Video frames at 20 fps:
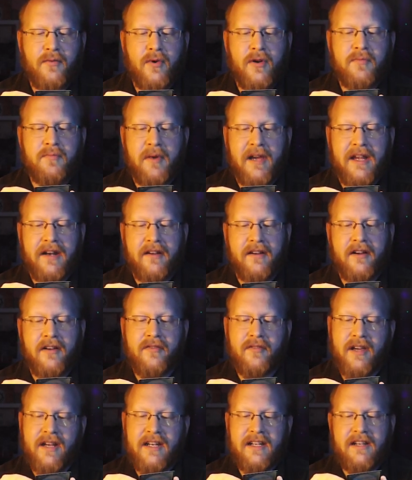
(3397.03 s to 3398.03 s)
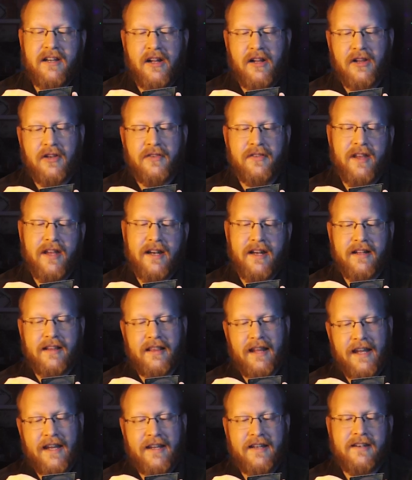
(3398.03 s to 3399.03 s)
Add 1 mana of any color
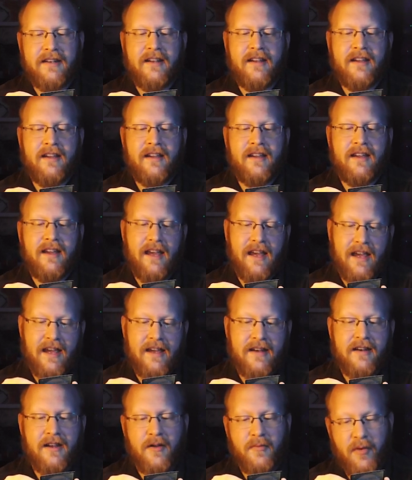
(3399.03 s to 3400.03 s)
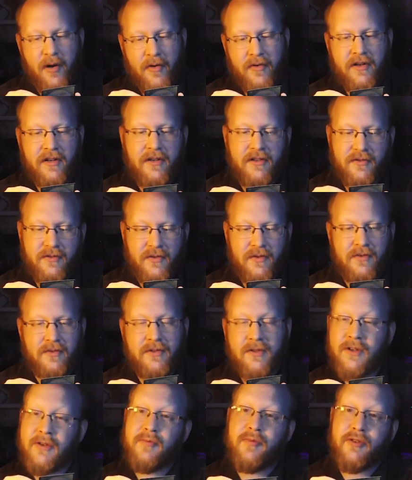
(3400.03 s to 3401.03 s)
that a land an opponent
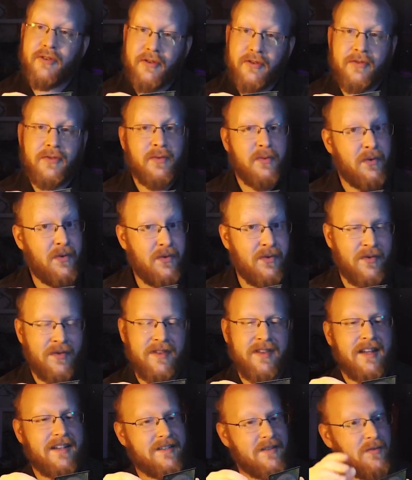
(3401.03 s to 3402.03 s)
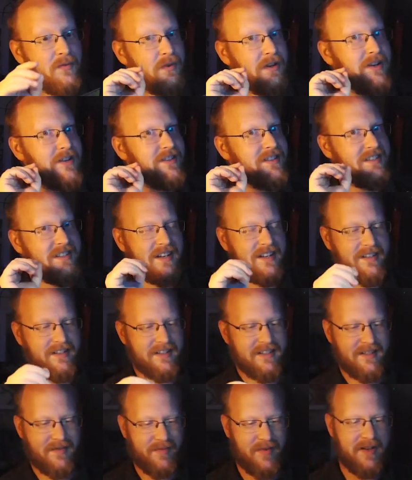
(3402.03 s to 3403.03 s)
controls could produce. Whew, that's a weird
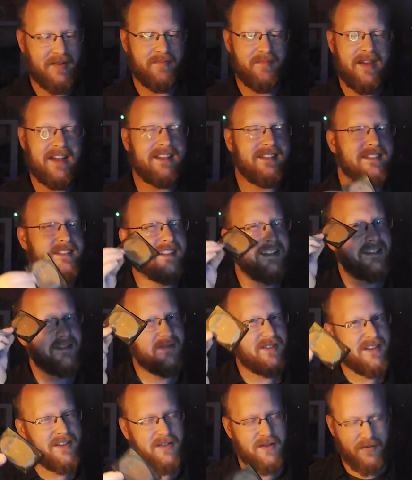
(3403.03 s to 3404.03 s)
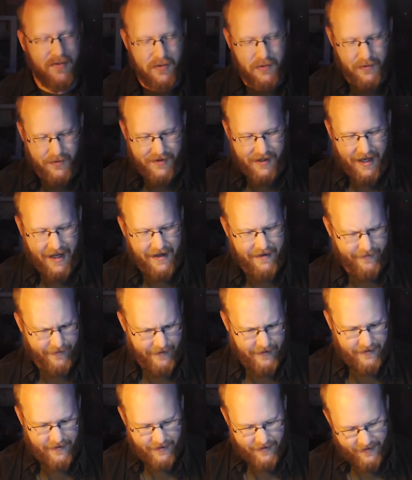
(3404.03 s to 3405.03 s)
sentence, but it makes sense within the rules,
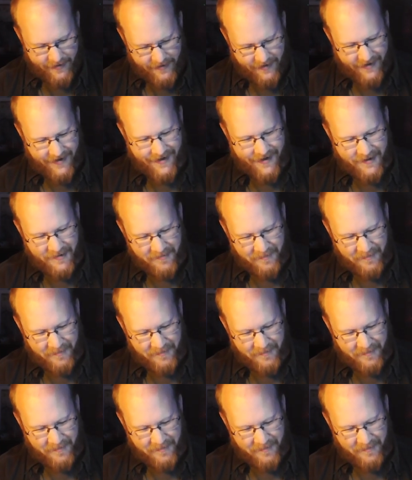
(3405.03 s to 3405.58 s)
I think.